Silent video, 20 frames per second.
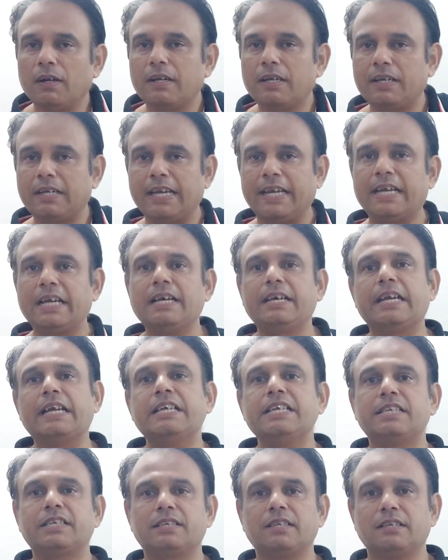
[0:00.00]
taking
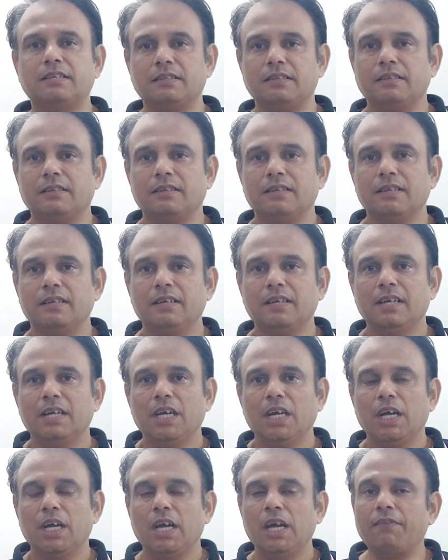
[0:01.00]
tension.
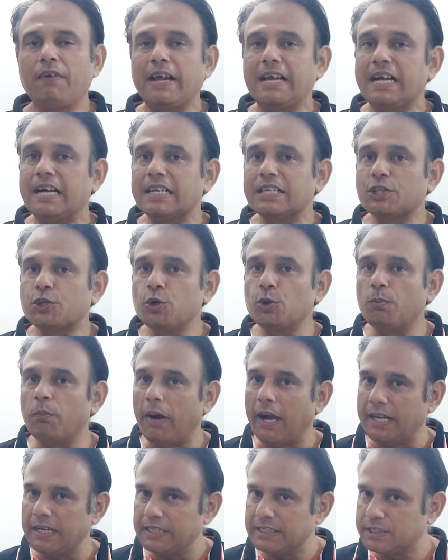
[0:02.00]
If I ask you
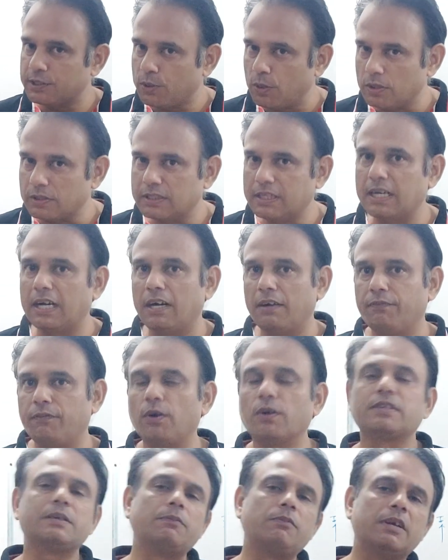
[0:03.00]
minus cos graph or
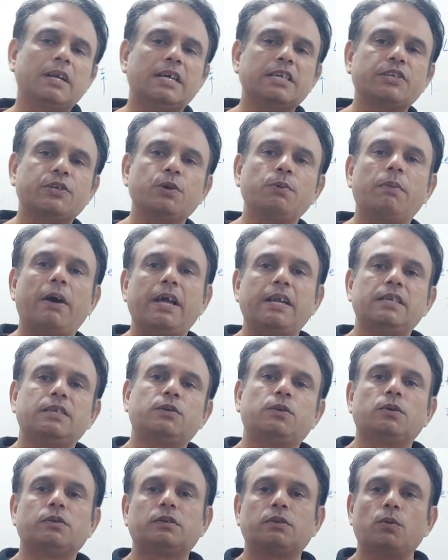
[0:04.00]
someone asks you minus
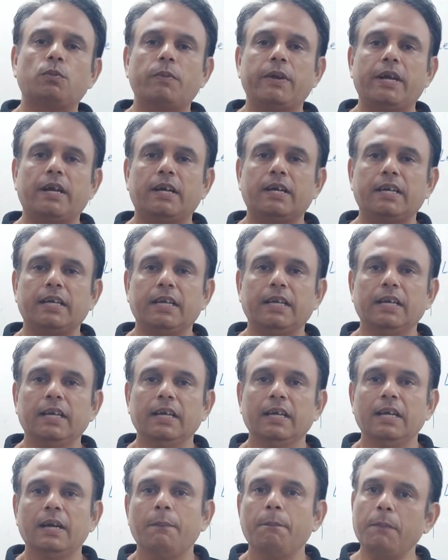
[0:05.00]
cos omega t,
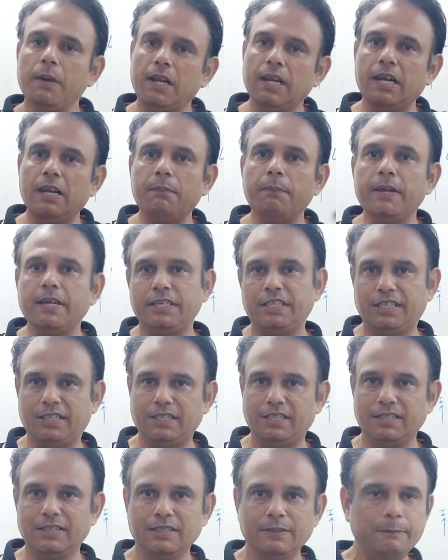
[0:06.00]
mirror image.
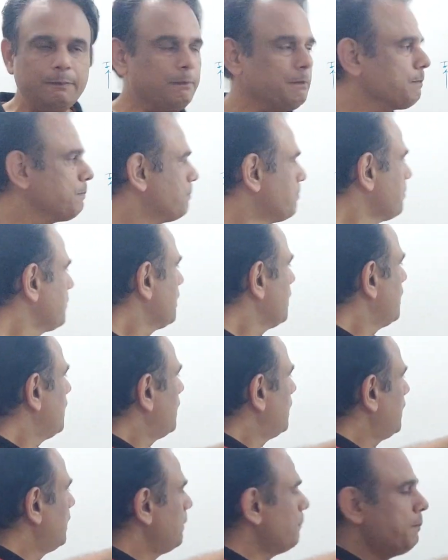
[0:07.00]

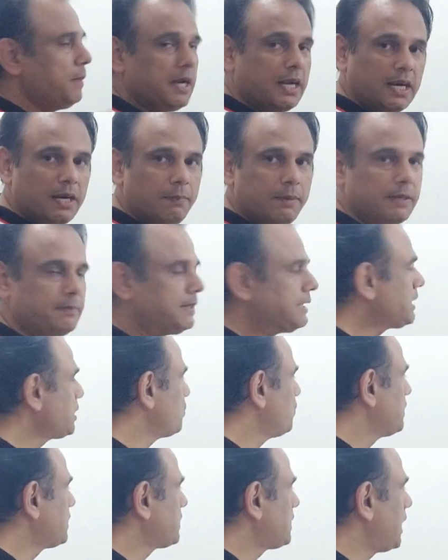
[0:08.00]
Mirror image means you
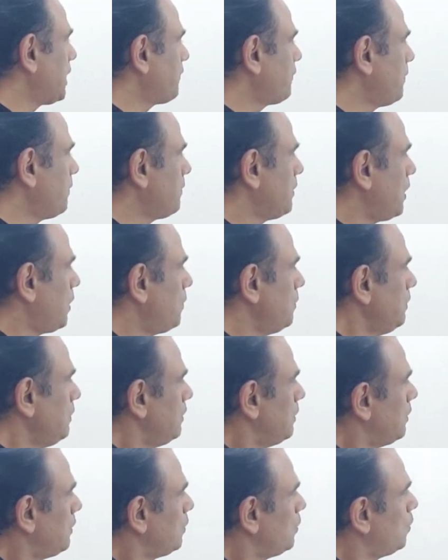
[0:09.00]
will start from down,
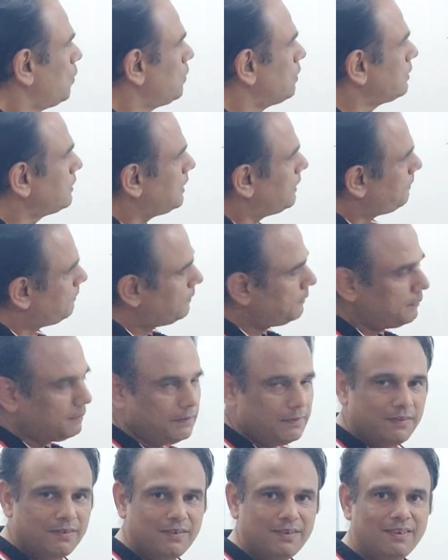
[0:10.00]
goes up,
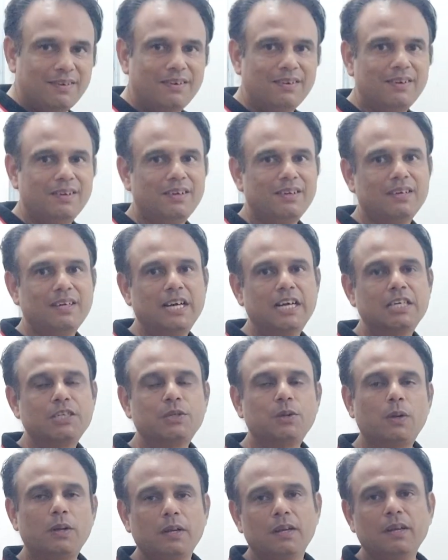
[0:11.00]
that's all.